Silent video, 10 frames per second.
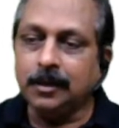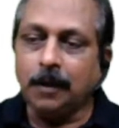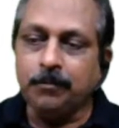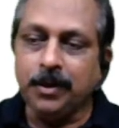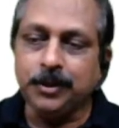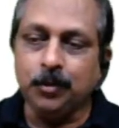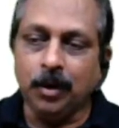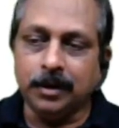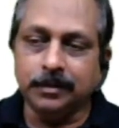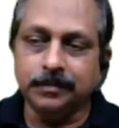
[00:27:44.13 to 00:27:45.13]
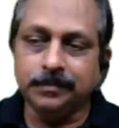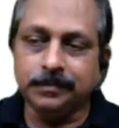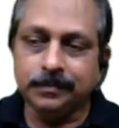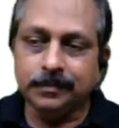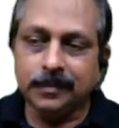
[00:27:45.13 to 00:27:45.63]
toughest one.
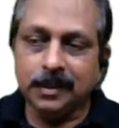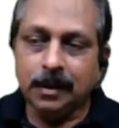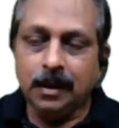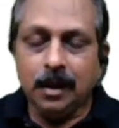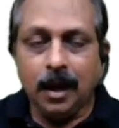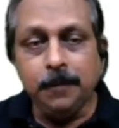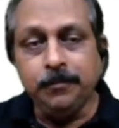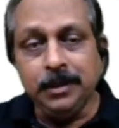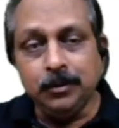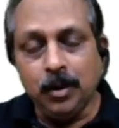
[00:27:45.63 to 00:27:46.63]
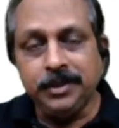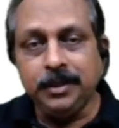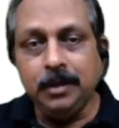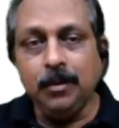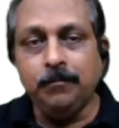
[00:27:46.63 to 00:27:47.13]
I feel question
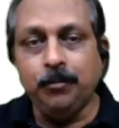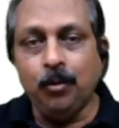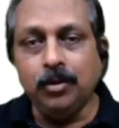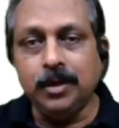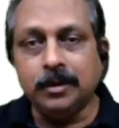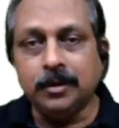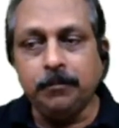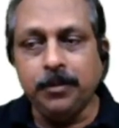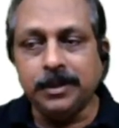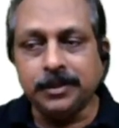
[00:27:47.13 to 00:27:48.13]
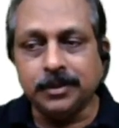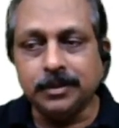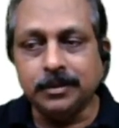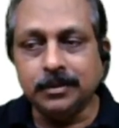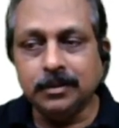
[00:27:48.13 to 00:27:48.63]
number 4 the toughest,
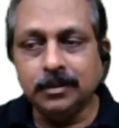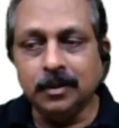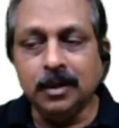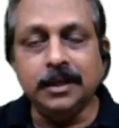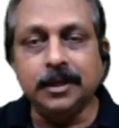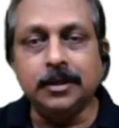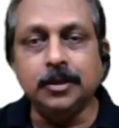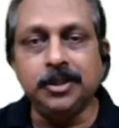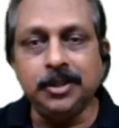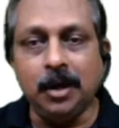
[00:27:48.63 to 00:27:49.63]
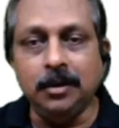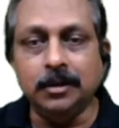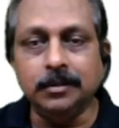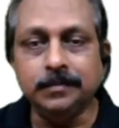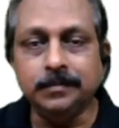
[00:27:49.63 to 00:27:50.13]
related to shall.
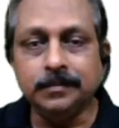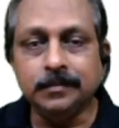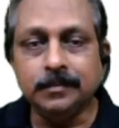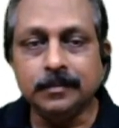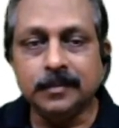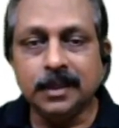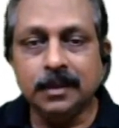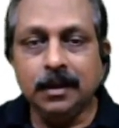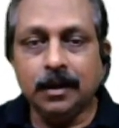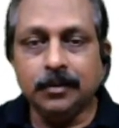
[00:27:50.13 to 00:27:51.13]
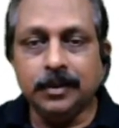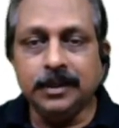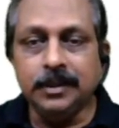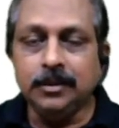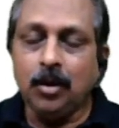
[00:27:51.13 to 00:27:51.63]
This
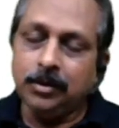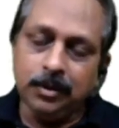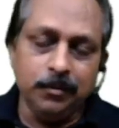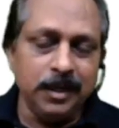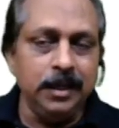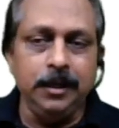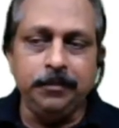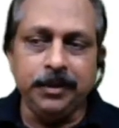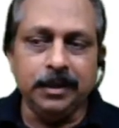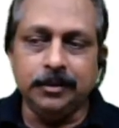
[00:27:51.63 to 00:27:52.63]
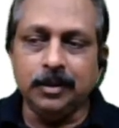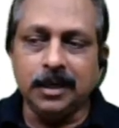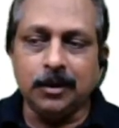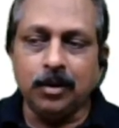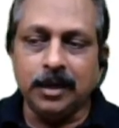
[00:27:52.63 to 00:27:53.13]
is also very difficult. You
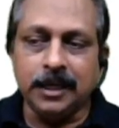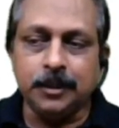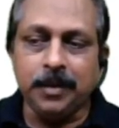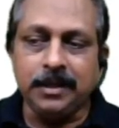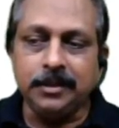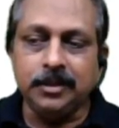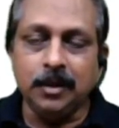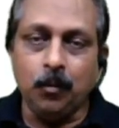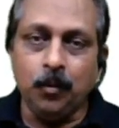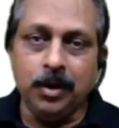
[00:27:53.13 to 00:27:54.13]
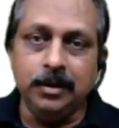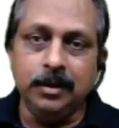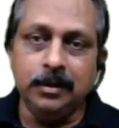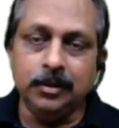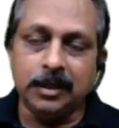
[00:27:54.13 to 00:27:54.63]
cannot expect the word,
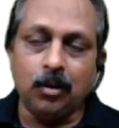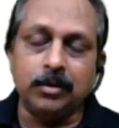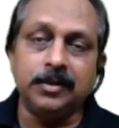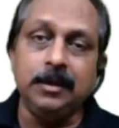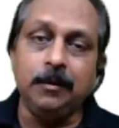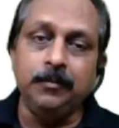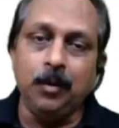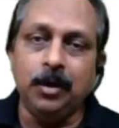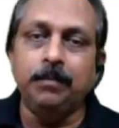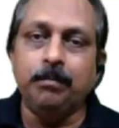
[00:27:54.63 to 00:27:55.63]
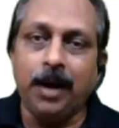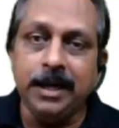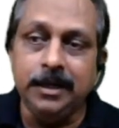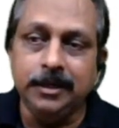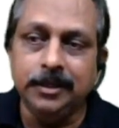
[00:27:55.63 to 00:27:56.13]
you cannot think of the word
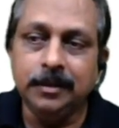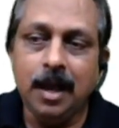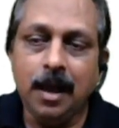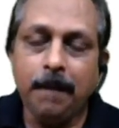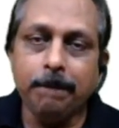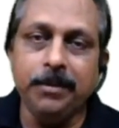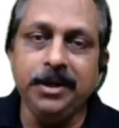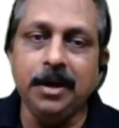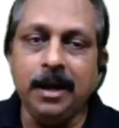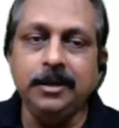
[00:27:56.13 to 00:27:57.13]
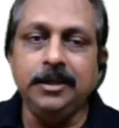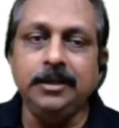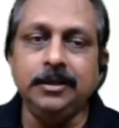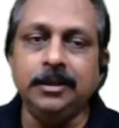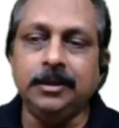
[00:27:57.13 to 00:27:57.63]
bide,
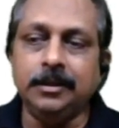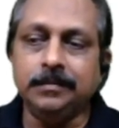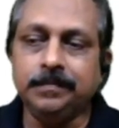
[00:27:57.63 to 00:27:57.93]
BIDE.